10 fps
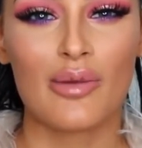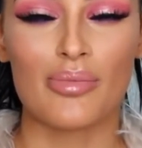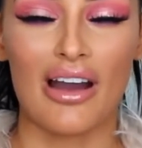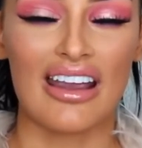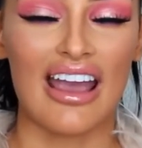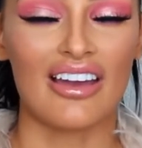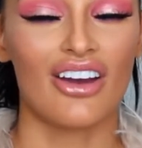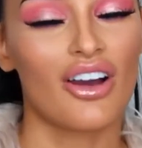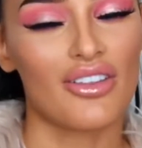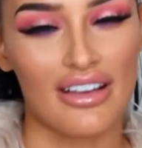But again,
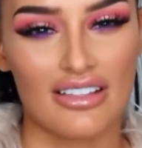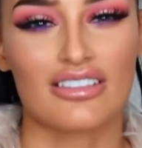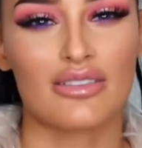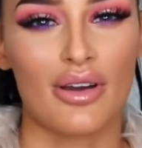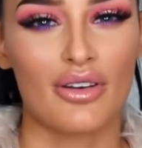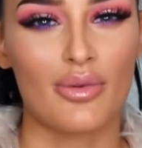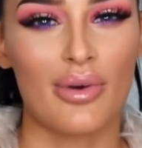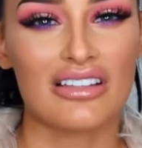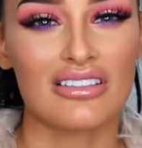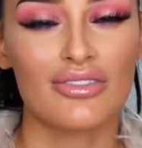I think it does depend on the
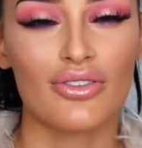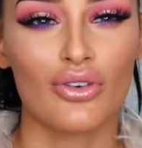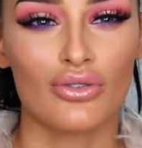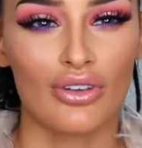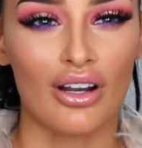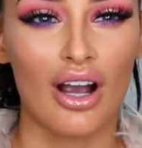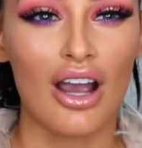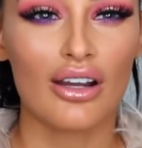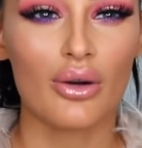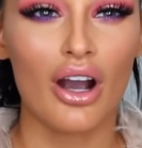person. If you've
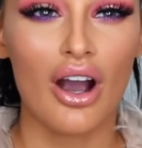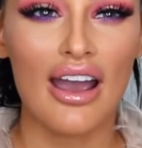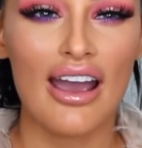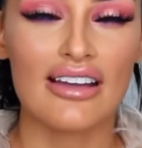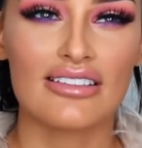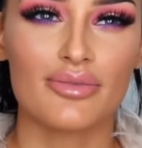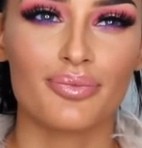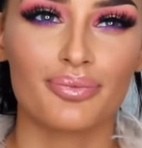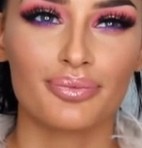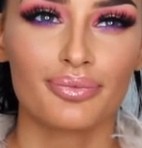got
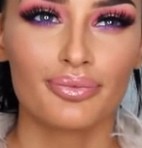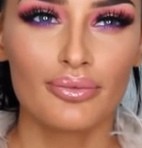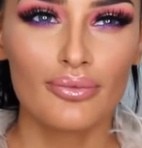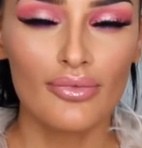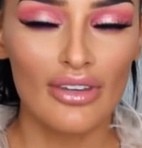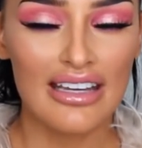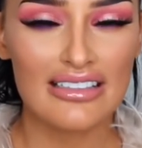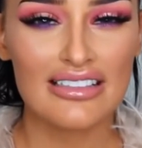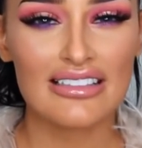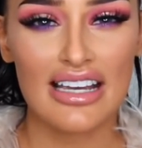he
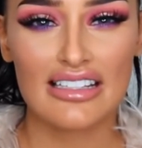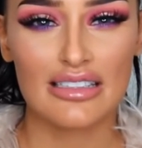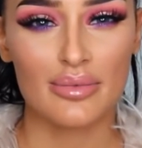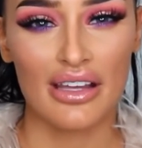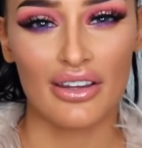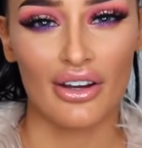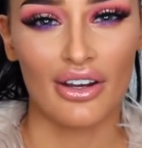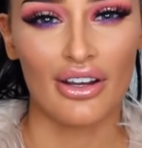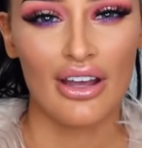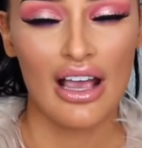did say to me
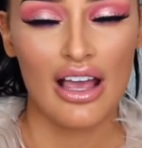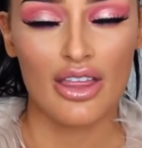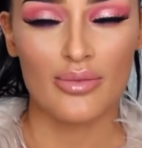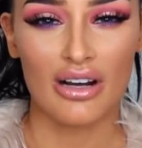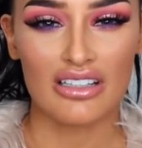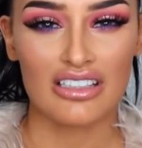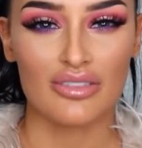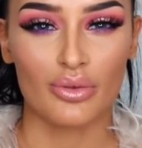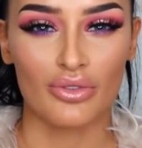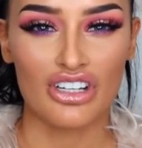though that my
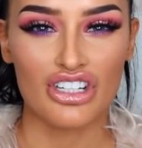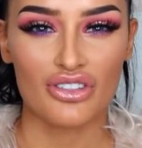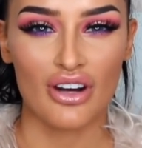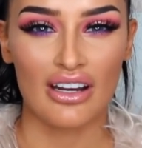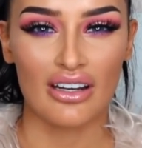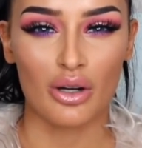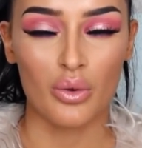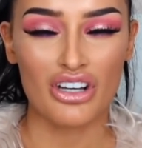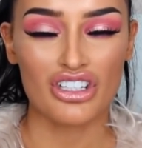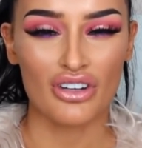teeth were really straight, like
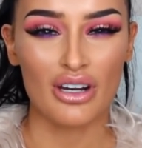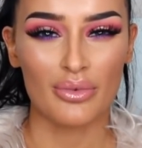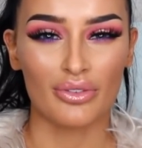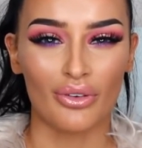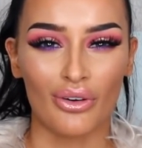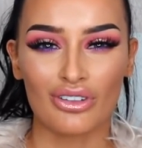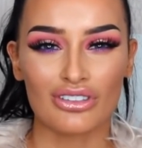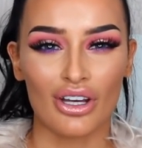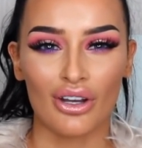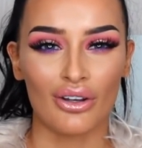quite straight before,
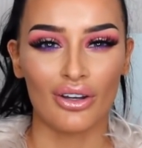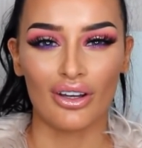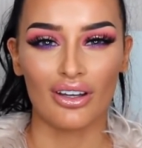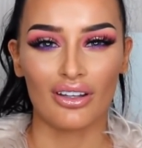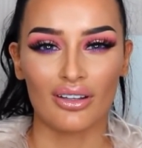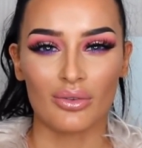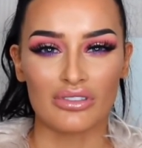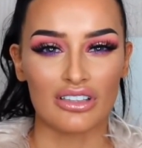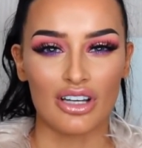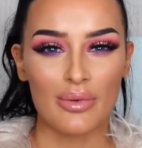so it
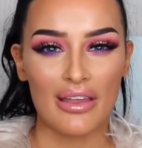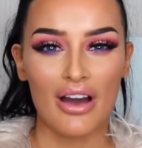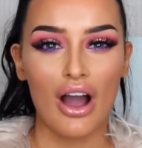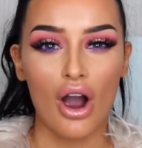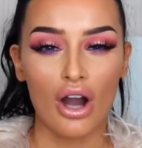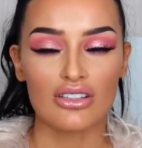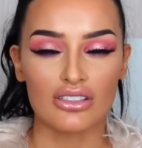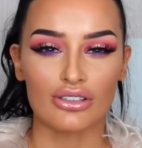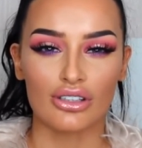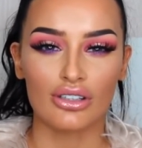wasn't going to be that hard
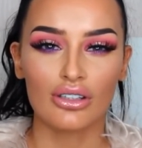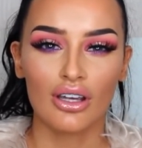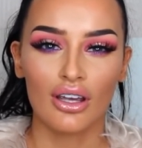to do.